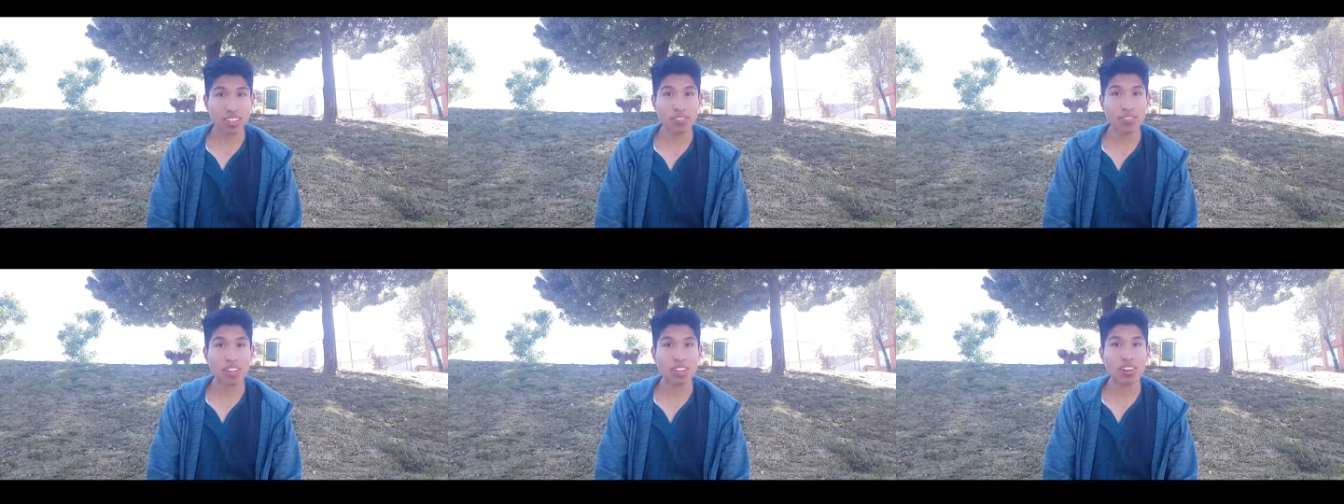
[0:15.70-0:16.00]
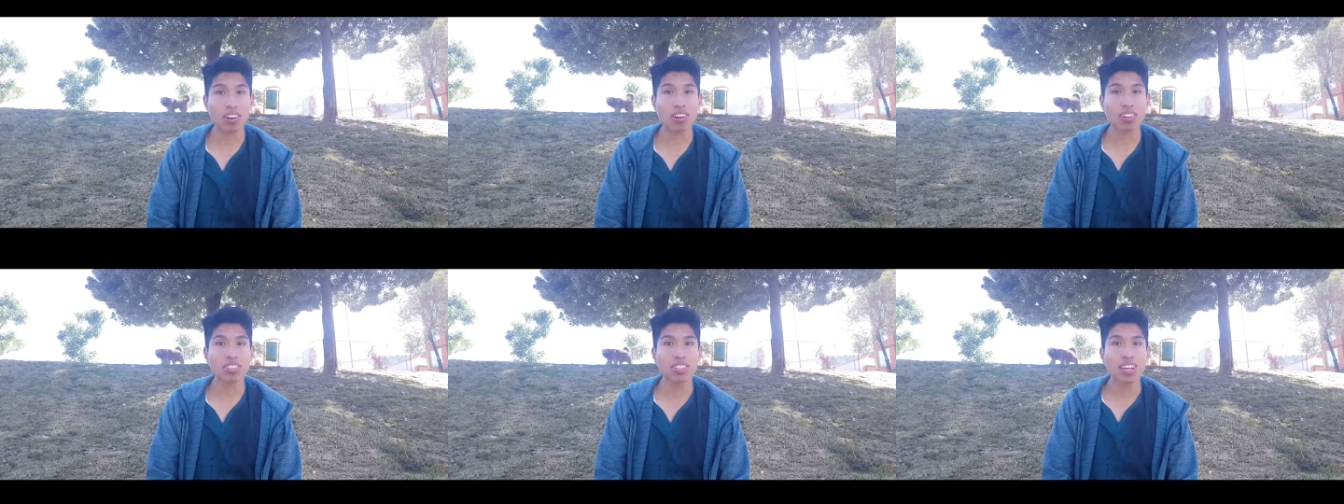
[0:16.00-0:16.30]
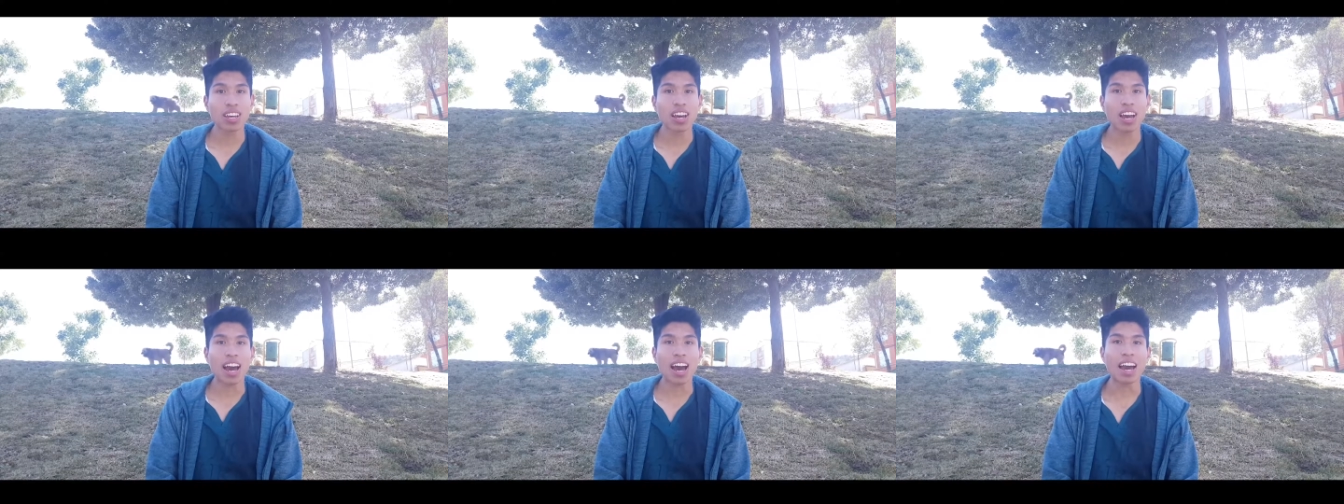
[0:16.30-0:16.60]
because
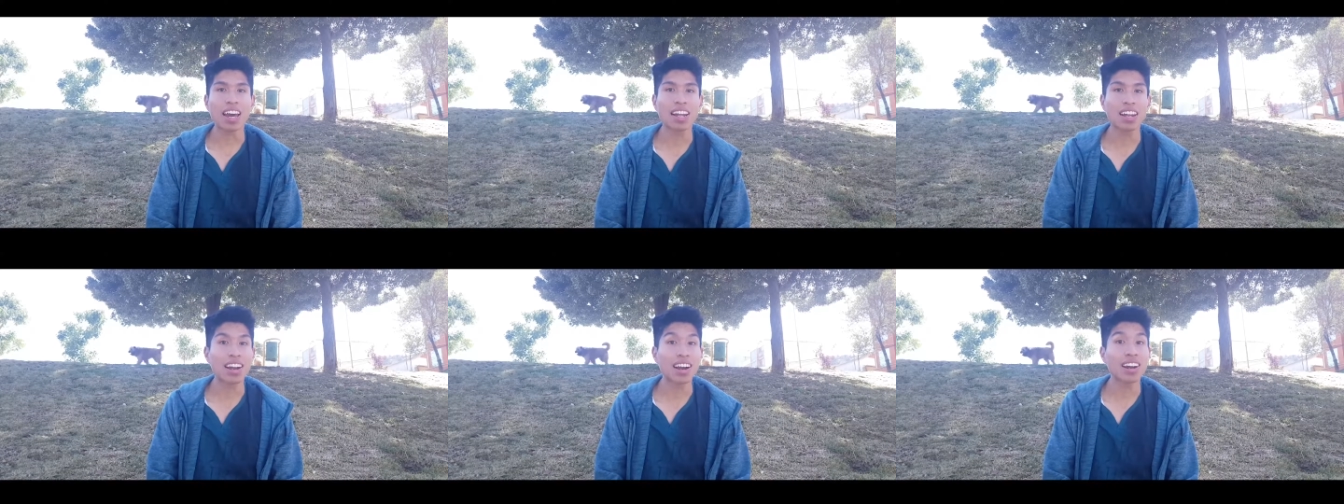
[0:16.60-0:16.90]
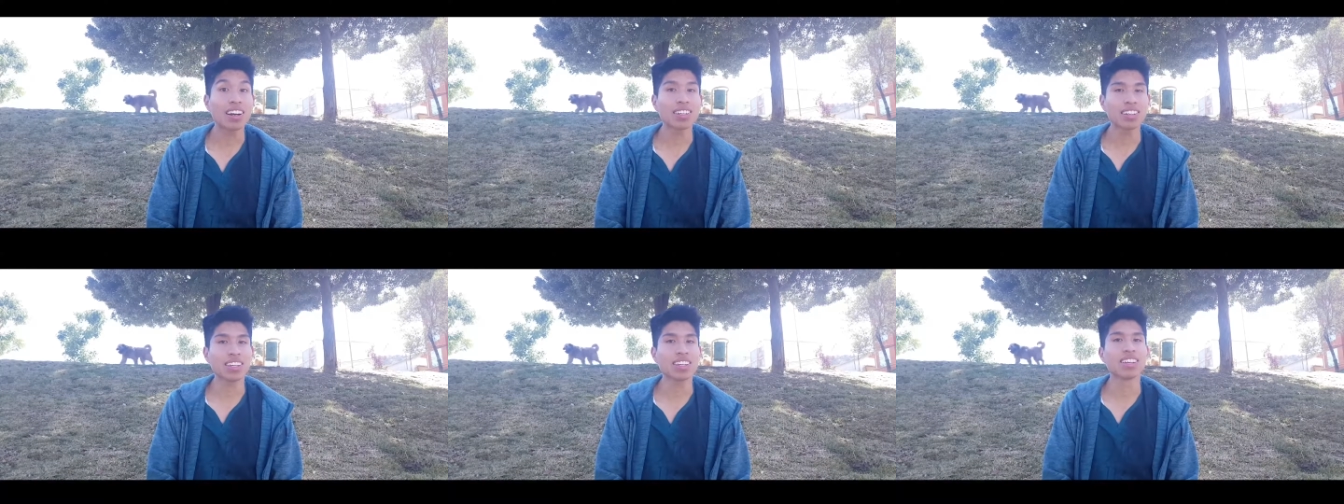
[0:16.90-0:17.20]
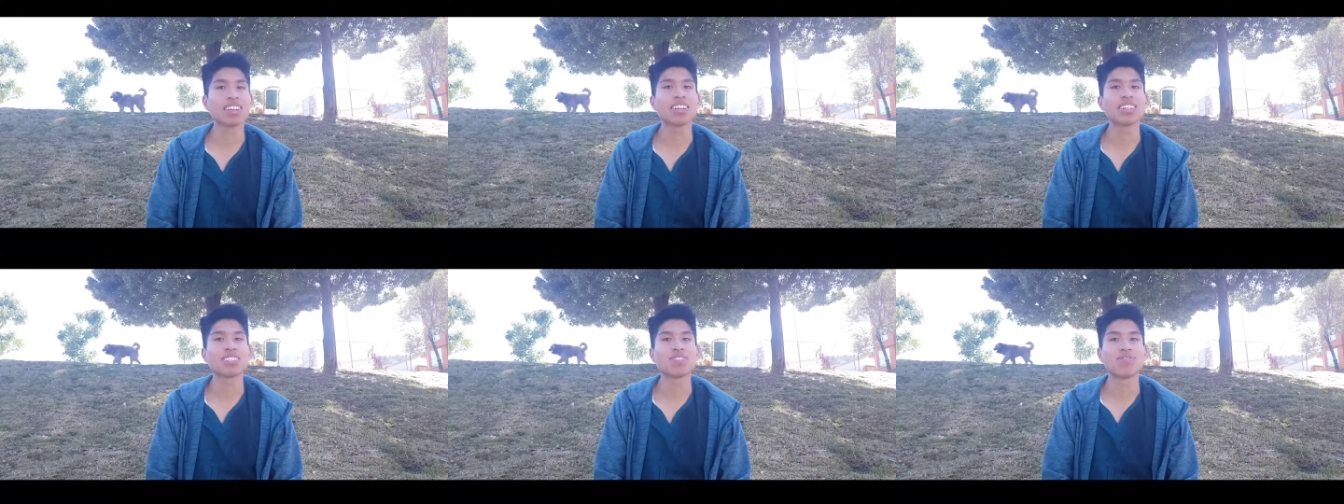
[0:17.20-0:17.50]
I learned
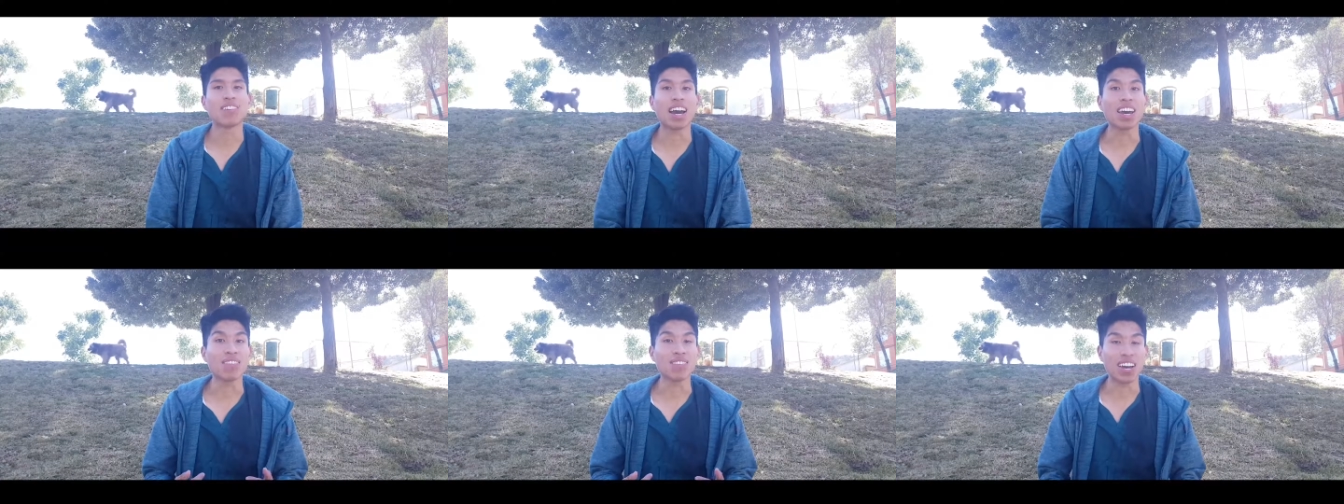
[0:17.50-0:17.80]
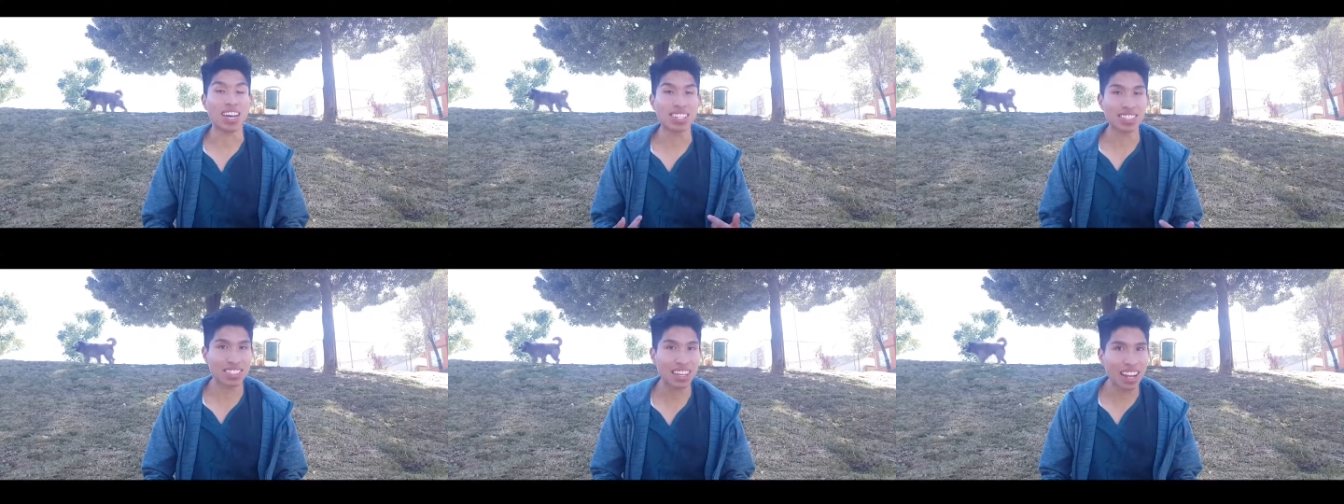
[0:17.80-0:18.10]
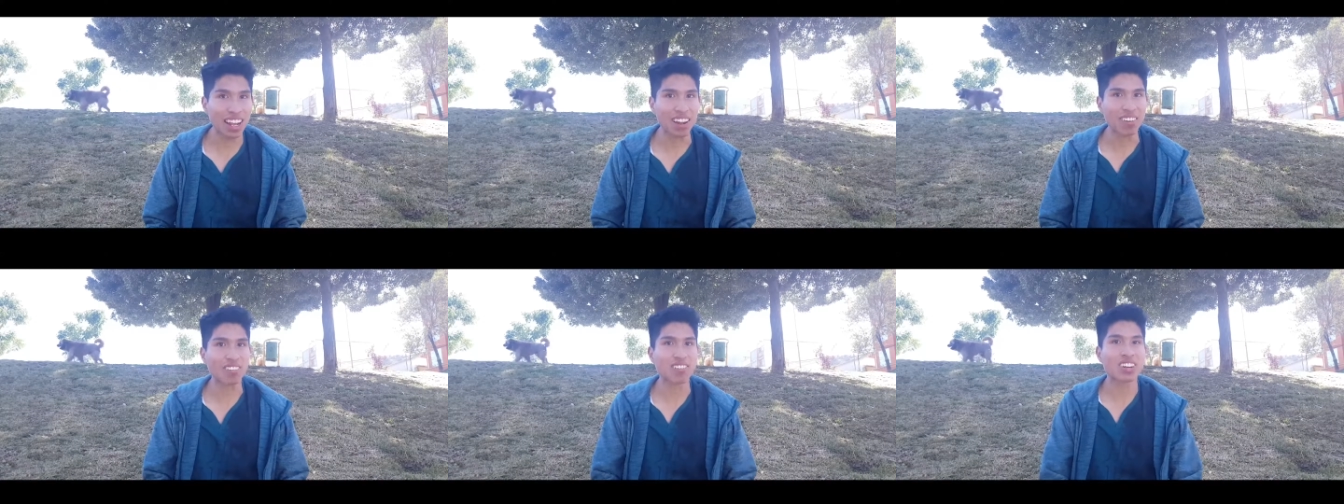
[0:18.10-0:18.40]
English by
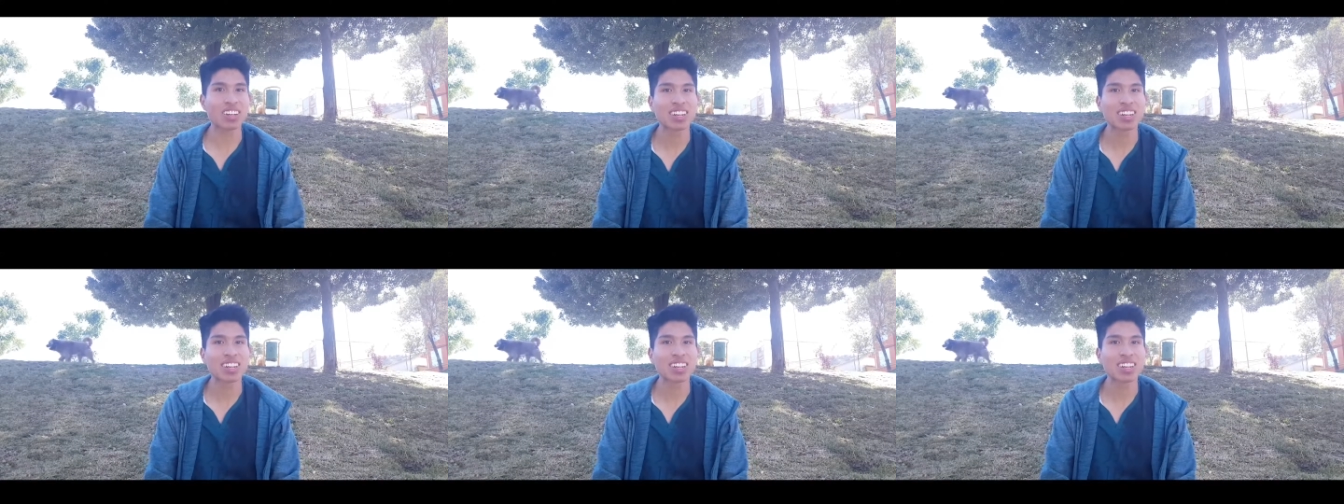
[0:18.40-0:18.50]
myself,